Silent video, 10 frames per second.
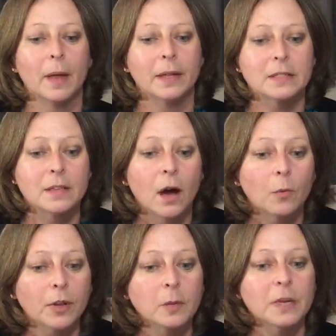it's not
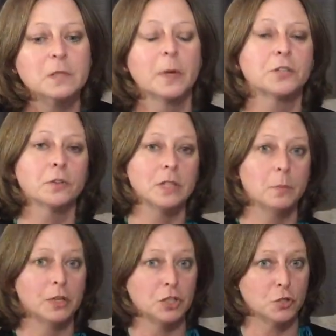really my specialty,
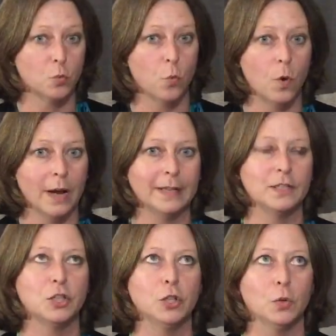but just
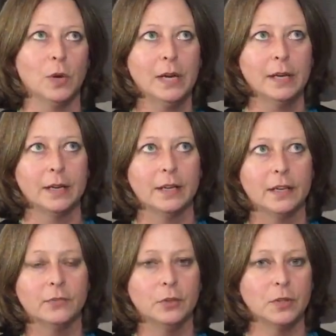wanted to
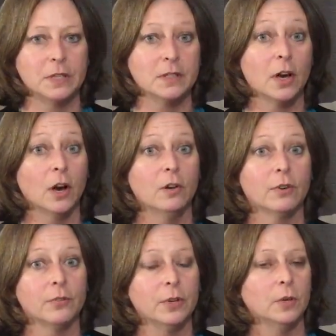give you this
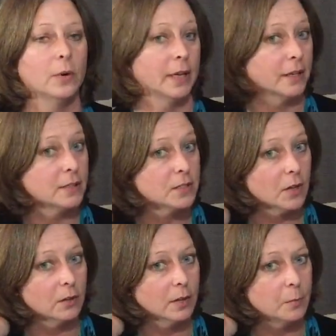overview and can
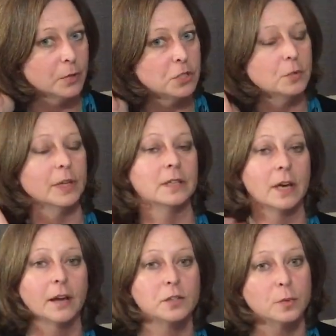certainly put you in
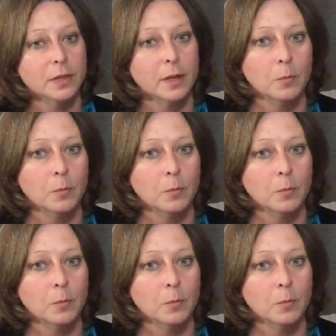touch with a